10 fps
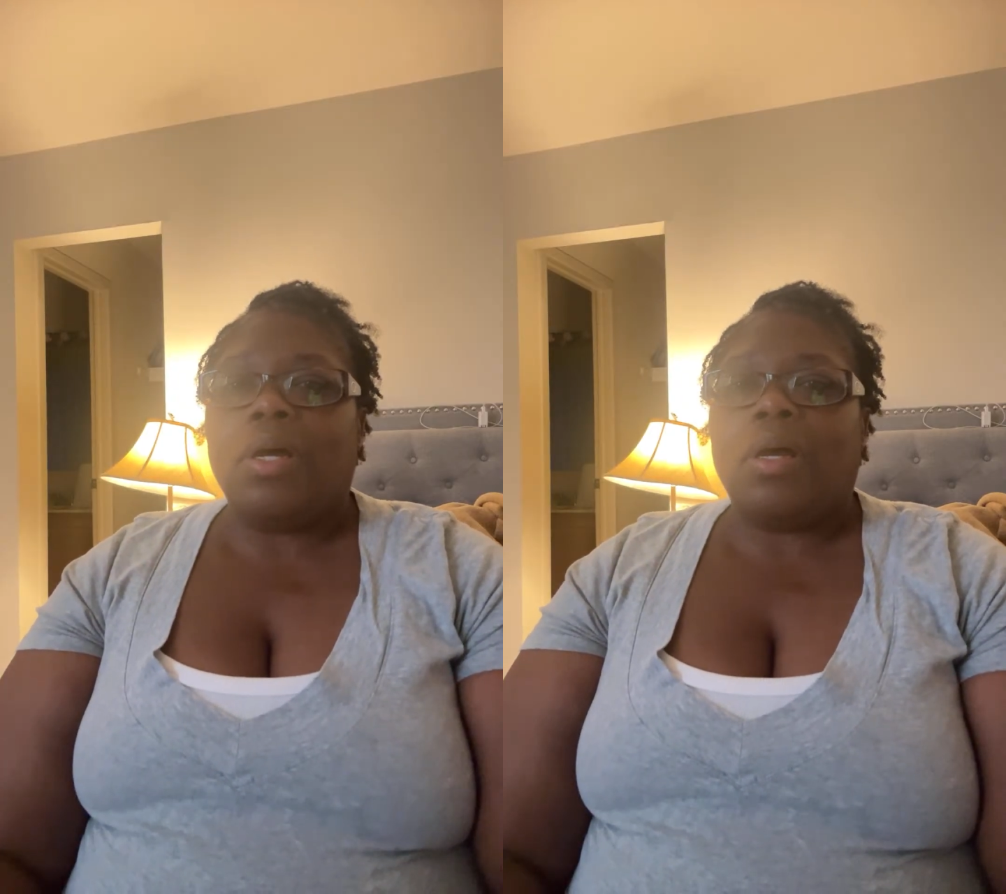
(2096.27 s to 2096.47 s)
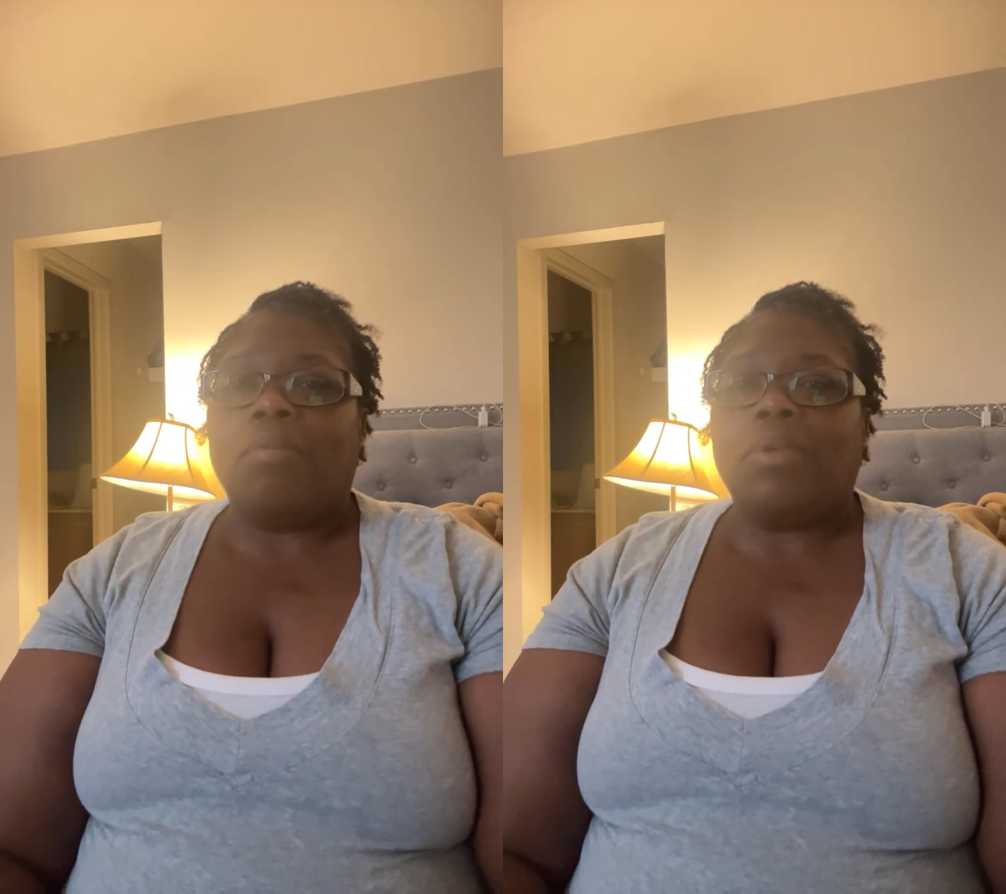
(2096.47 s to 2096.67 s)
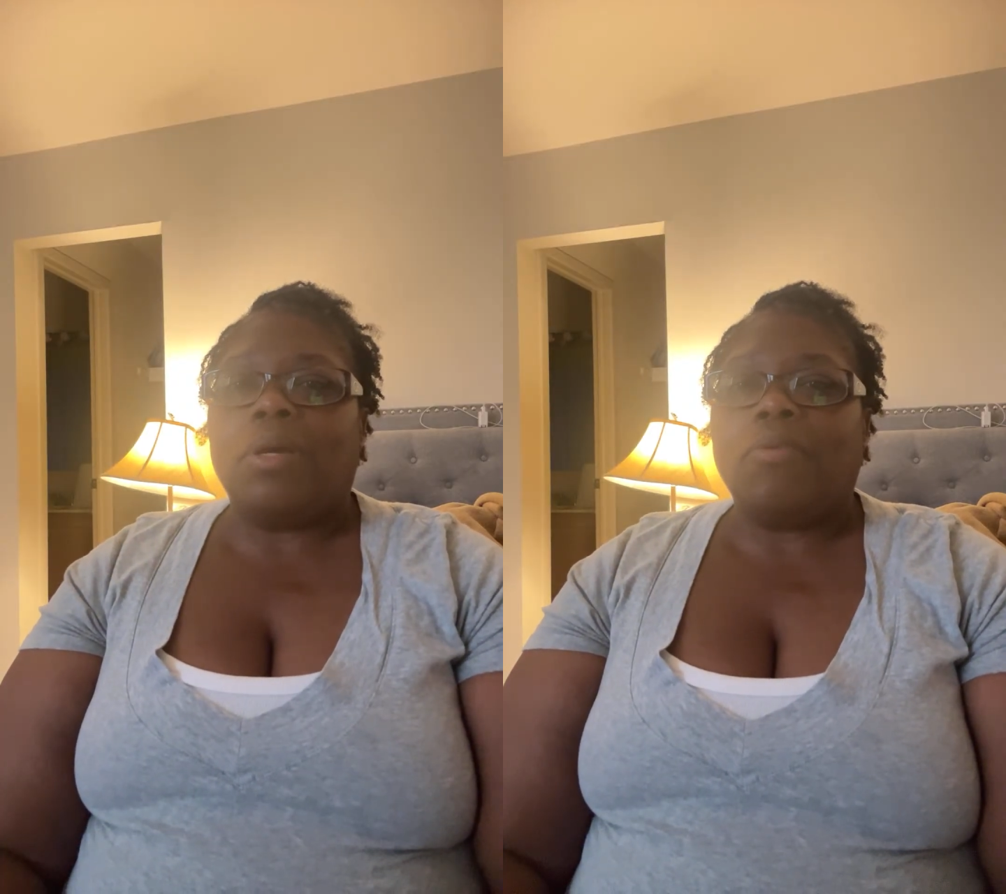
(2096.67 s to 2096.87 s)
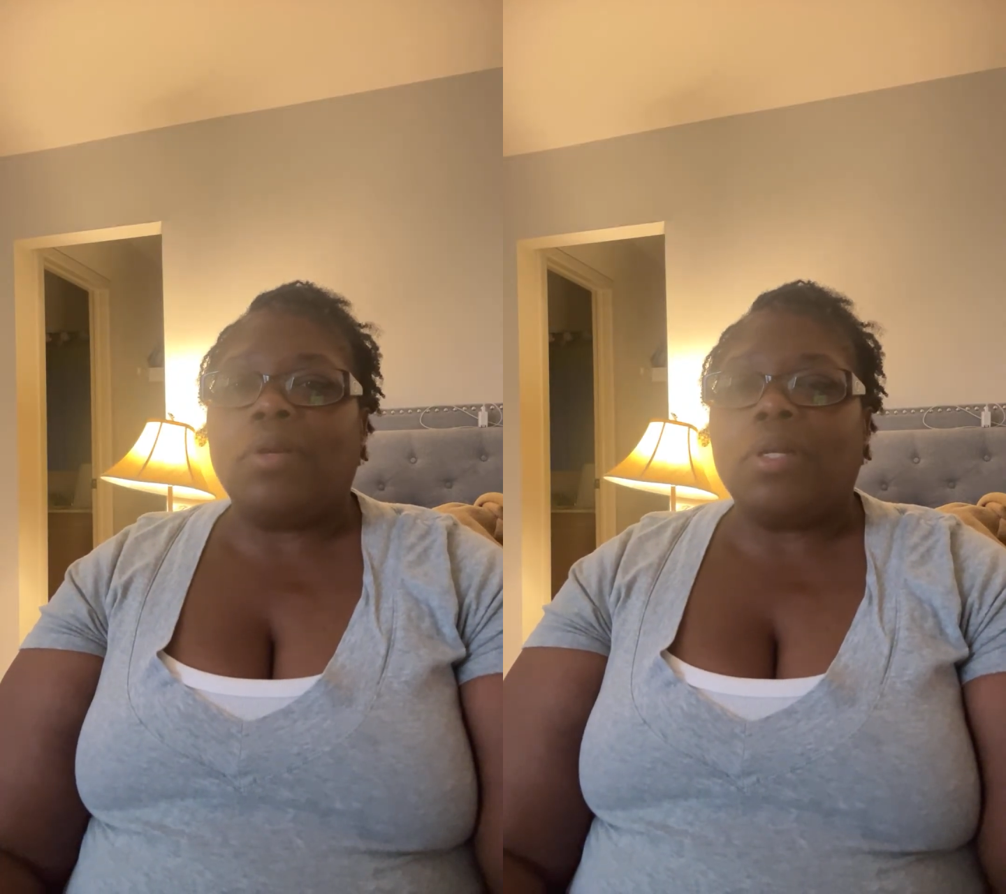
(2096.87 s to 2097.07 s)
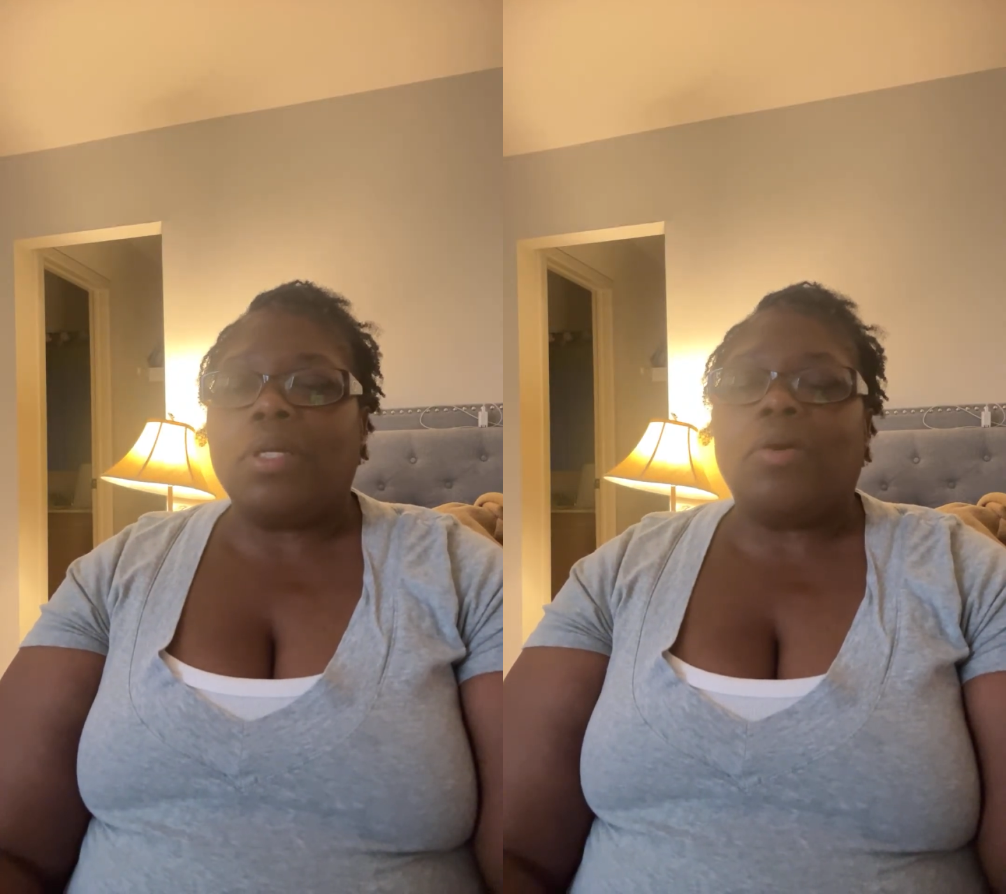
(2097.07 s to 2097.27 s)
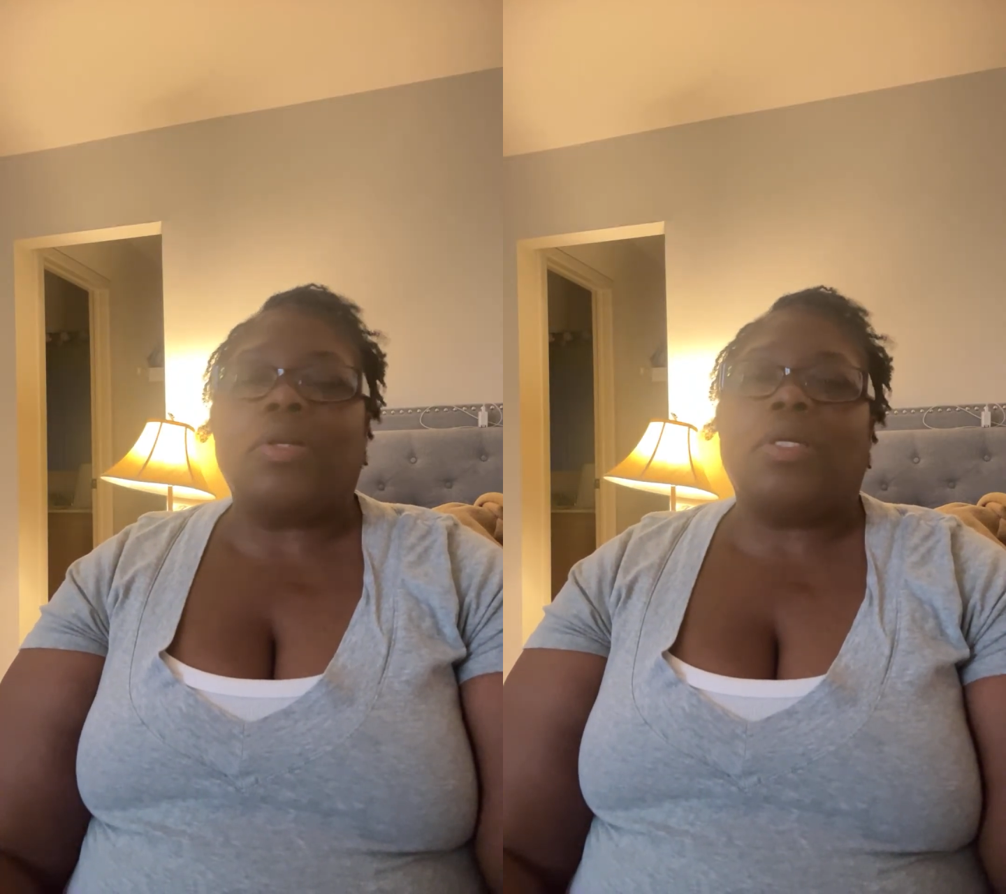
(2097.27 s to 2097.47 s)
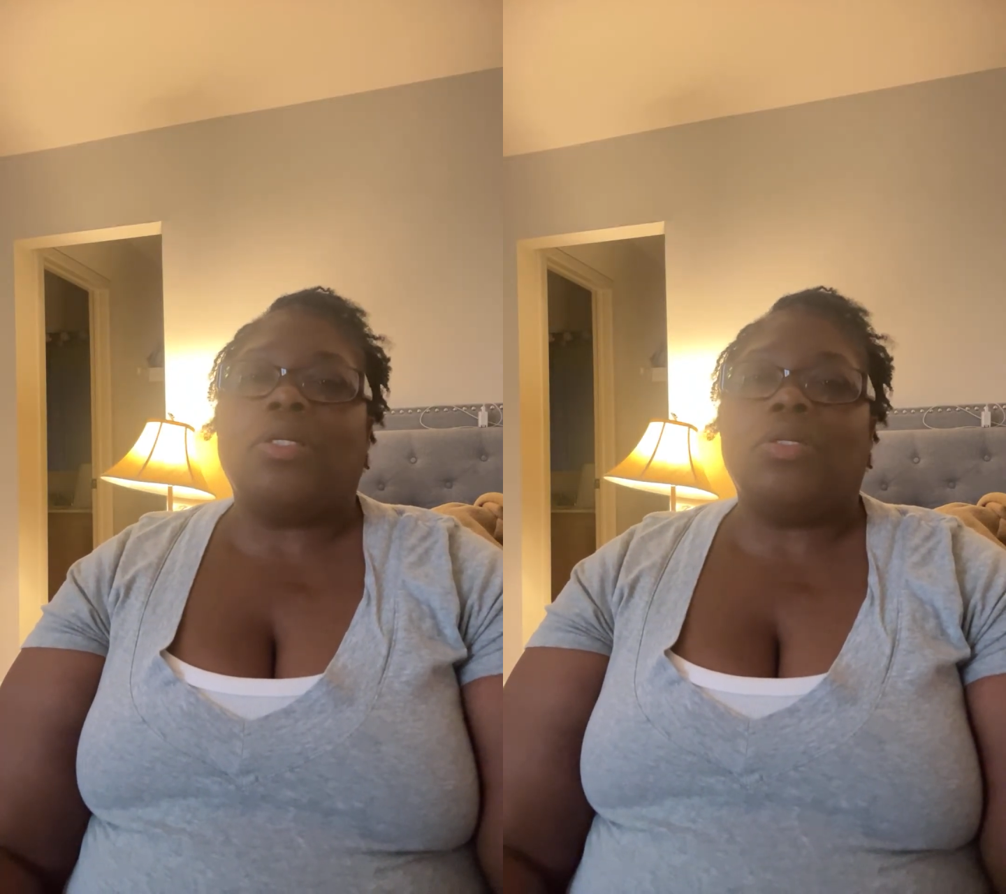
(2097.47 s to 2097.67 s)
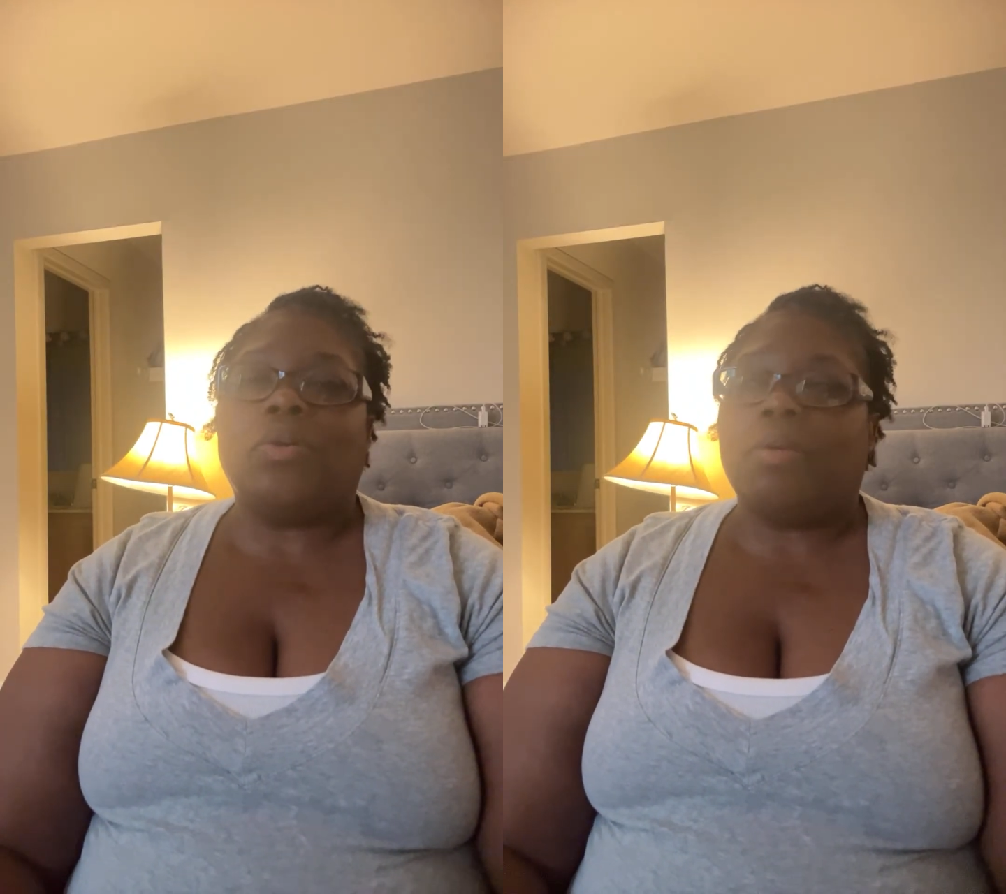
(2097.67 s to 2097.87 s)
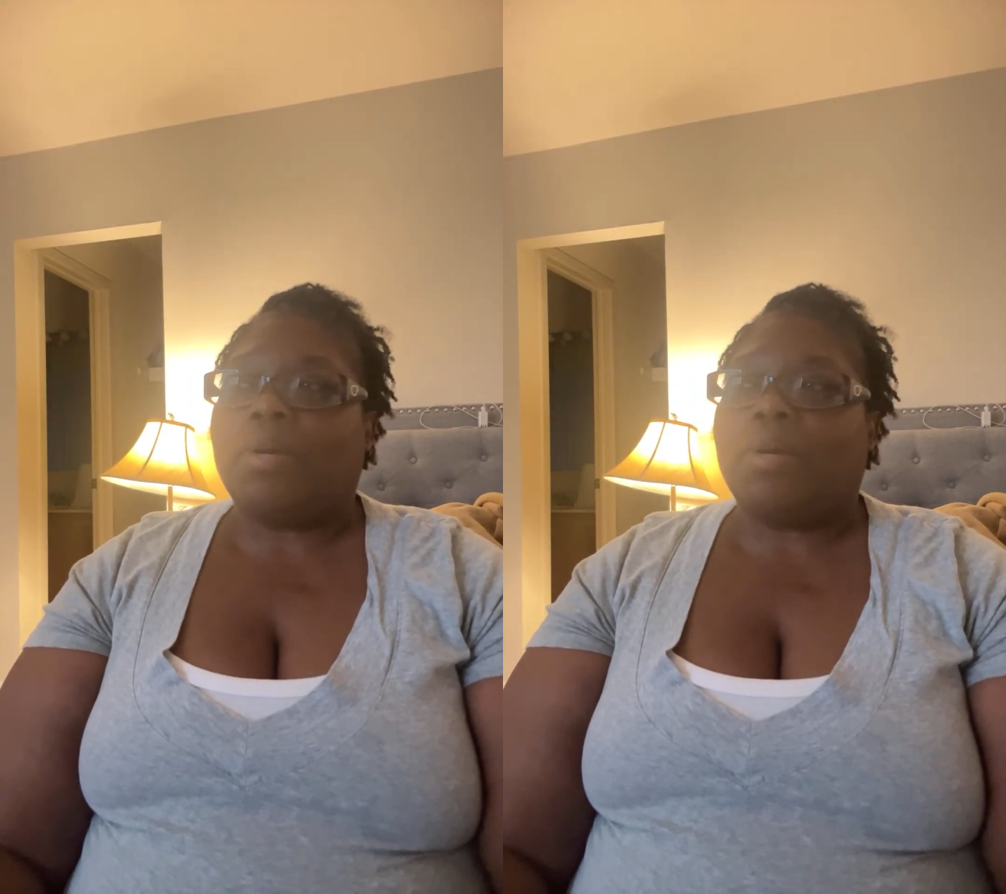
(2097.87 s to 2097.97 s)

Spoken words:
I'm definitely going to enjoy